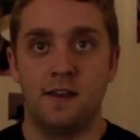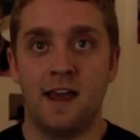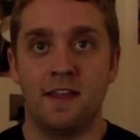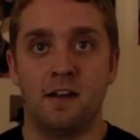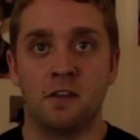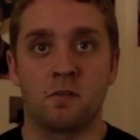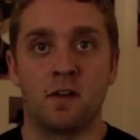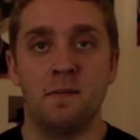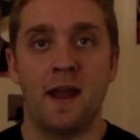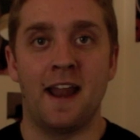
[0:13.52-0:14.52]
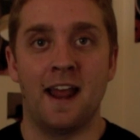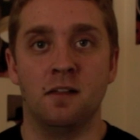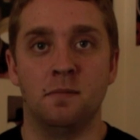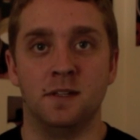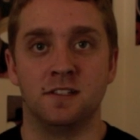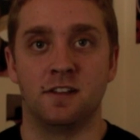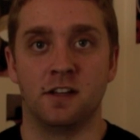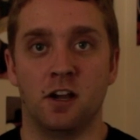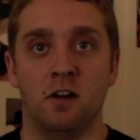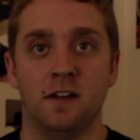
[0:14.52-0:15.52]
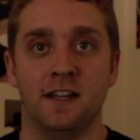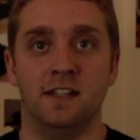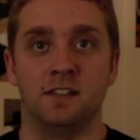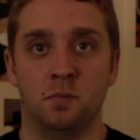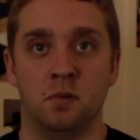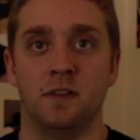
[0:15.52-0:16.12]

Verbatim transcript: Now there are three main elements that go into